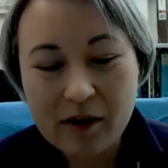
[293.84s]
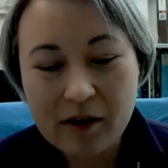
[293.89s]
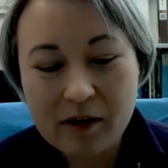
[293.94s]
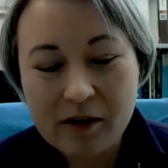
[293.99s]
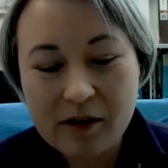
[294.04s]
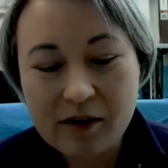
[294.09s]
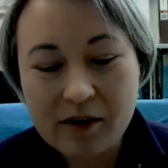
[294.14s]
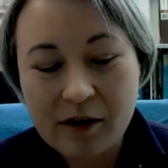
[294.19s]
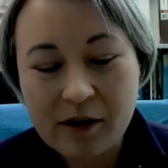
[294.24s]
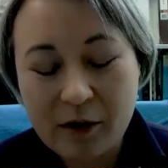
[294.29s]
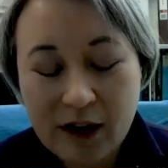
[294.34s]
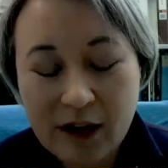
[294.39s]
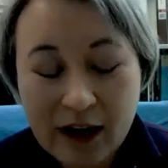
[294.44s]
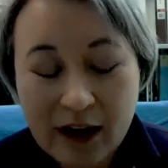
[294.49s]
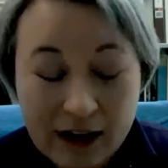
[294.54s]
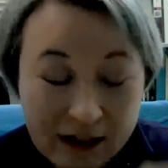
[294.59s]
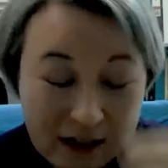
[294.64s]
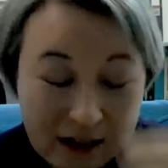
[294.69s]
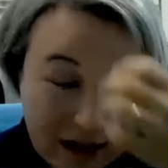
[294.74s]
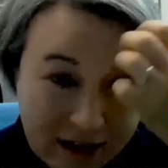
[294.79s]
So
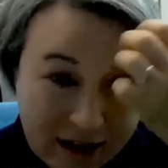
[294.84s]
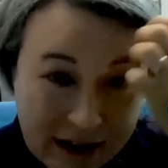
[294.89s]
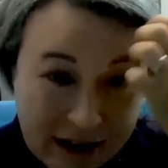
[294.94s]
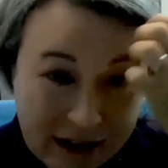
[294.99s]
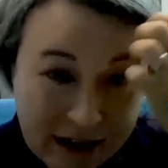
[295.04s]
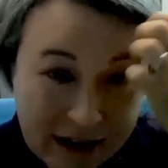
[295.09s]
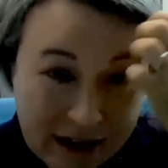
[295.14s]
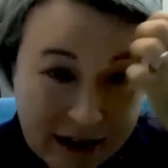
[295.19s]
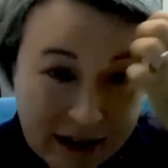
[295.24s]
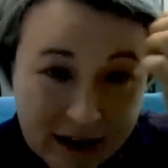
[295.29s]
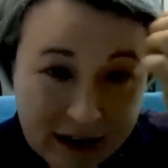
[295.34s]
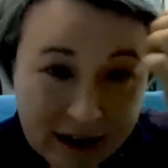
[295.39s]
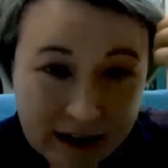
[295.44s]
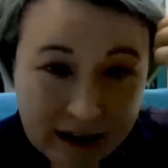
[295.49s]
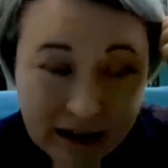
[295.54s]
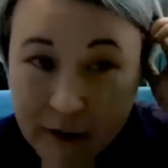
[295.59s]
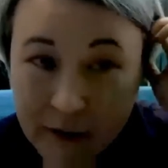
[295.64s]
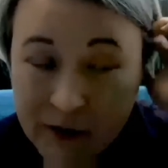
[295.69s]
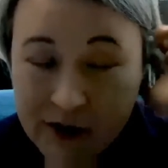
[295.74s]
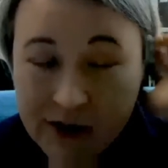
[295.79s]
then I
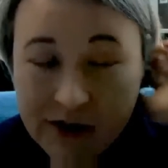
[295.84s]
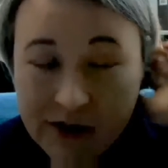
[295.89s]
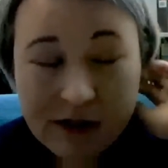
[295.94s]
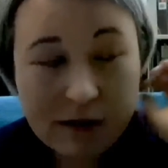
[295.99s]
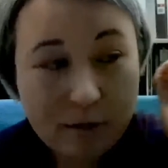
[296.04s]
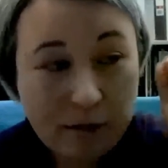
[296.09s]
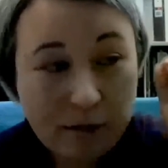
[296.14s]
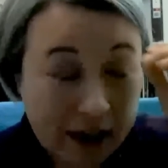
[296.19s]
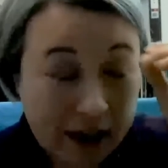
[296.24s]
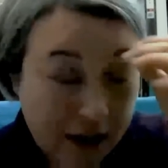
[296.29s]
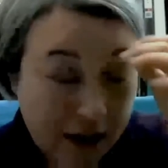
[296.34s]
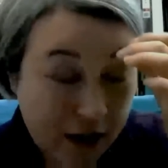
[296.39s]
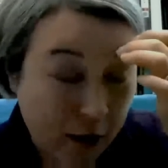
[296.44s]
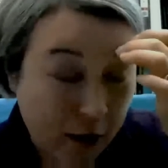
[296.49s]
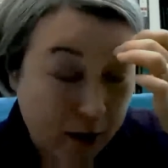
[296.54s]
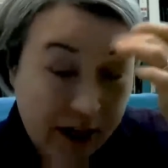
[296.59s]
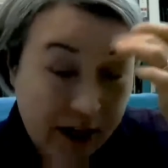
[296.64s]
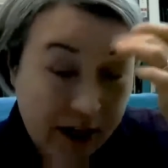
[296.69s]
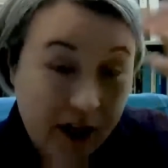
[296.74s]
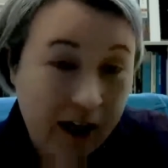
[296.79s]

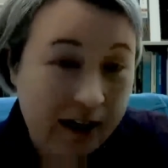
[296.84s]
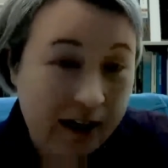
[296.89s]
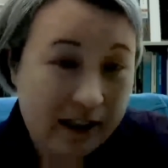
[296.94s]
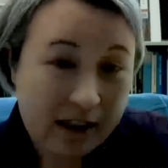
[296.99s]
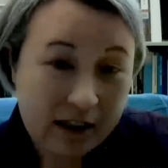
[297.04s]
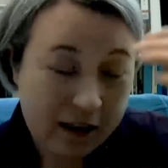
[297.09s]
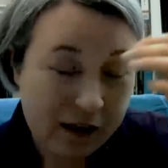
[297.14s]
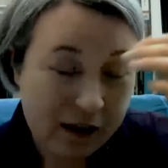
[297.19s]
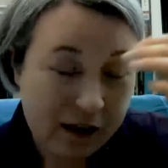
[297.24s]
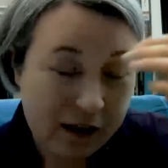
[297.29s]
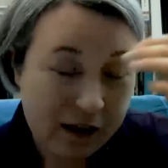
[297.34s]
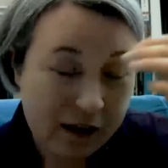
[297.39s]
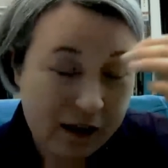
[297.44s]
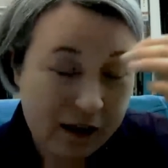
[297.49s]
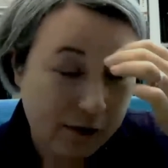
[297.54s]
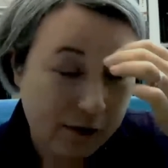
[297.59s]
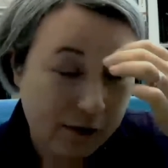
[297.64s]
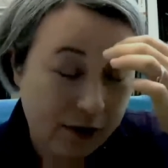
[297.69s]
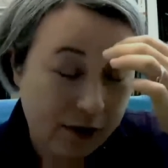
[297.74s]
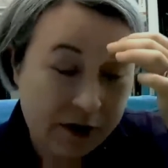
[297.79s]
did lots of other
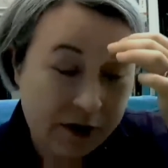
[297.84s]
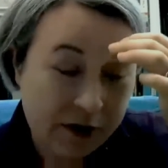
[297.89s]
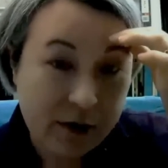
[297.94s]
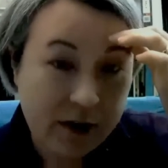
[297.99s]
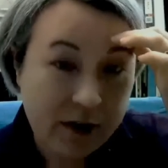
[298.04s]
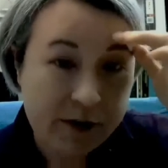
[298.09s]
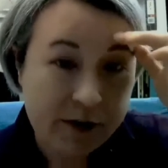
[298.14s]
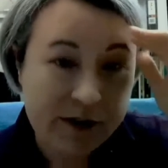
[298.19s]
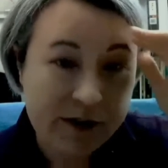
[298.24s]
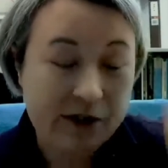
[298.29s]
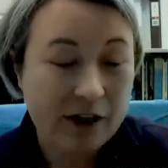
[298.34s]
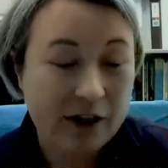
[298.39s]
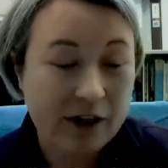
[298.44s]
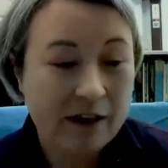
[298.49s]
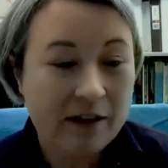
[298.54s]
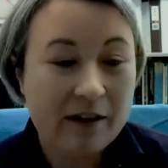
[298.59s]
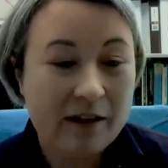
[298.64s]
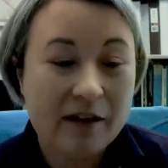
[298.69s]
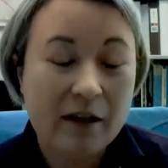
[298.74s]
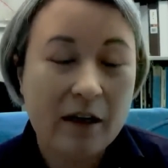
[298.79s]
things too. I
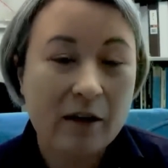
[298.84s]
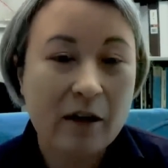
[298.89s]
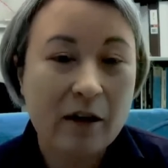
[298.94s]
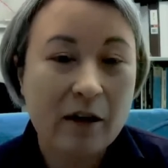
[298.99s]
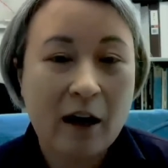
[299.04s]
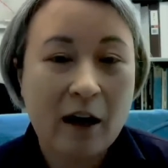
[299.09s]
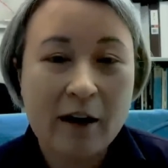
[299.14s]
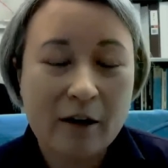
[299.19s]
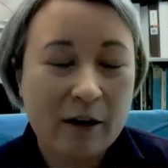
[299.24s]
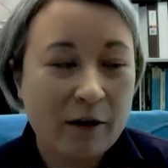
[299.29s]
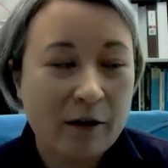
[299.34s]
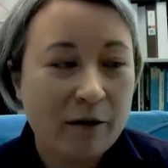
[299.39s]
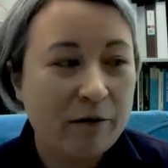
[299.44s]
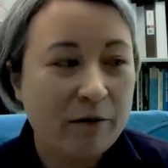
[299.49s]
spent a lot of